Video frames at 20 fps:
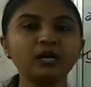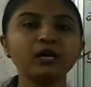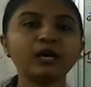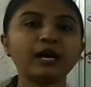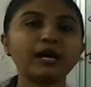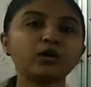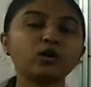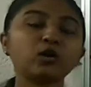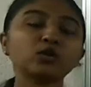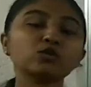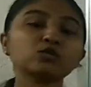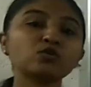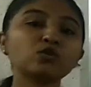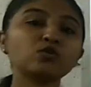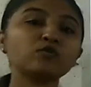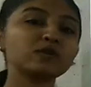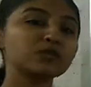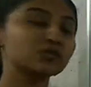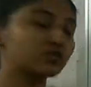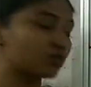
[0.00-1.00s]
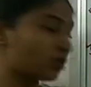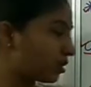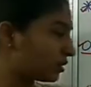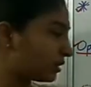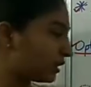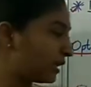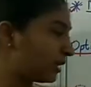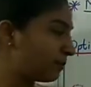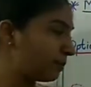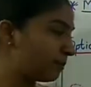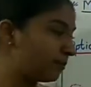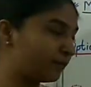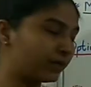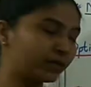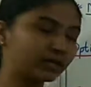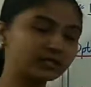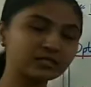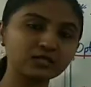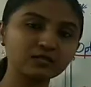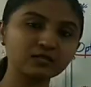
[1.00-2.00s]
And also we saw the
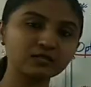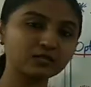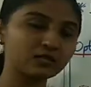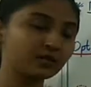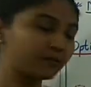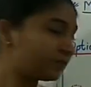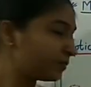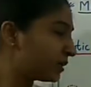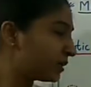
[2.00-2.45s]
limbic system.